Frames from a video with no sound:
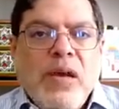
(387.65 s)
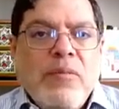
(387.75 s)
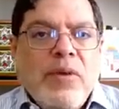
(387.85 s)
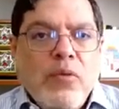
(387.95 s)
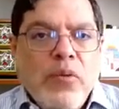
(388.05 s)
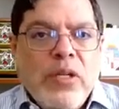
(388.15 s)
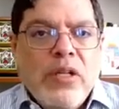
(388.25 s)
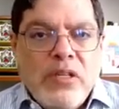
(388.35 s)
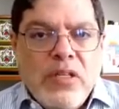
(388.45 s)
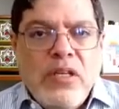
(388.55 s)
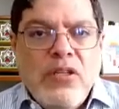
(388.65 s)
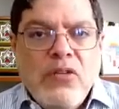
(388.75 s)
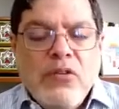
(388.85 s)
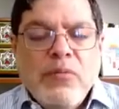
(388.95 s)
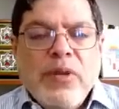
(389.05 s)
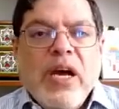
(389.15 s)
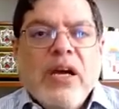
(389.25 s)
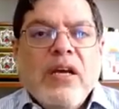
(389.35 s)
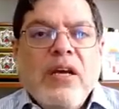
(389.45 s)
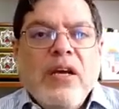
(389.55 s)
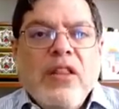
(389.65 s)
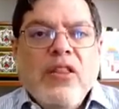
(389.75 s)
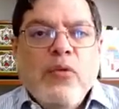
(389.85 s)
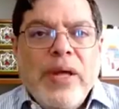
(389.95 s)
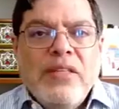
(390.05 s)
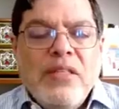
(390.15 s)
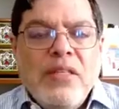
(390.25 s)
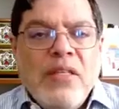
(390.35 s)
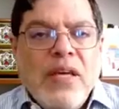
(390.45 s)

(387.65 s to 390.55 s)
Yemen will continue to block the Red Sea.